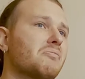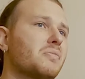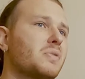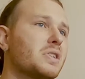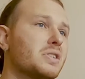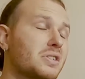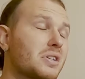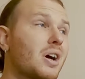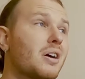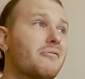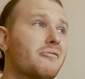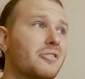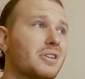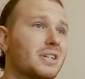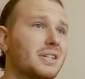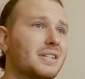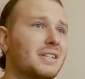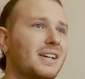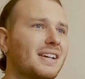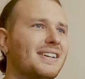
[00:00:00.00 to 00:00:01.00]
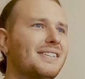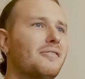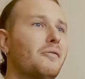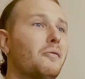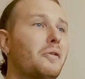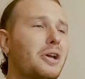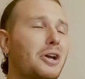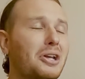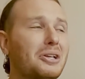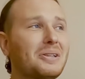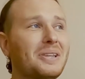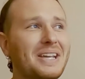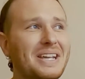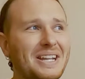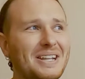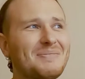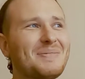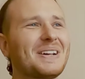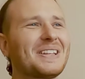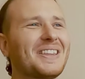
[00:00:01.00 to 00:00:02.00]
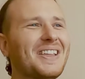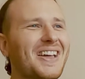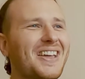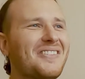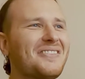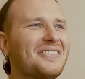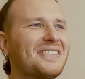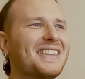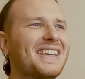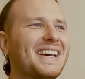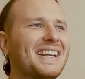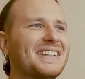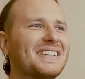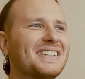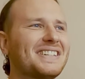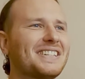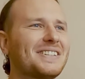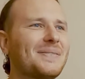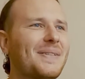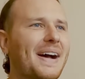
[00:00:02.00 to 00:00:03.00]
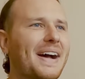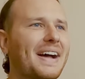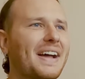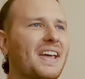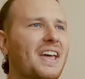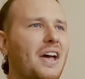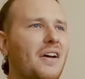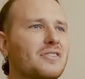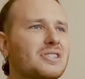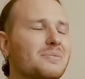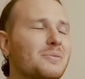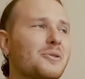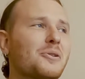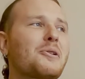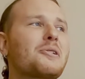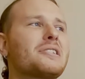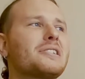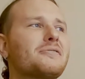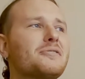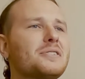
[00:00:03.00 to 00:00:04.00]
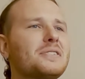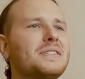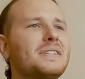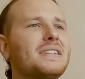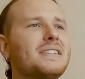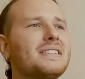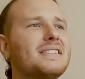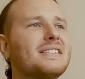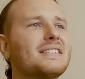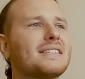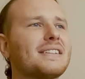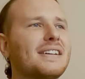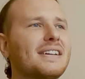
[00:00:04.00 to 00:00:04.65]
discovered very late in my life that I have some learning differences.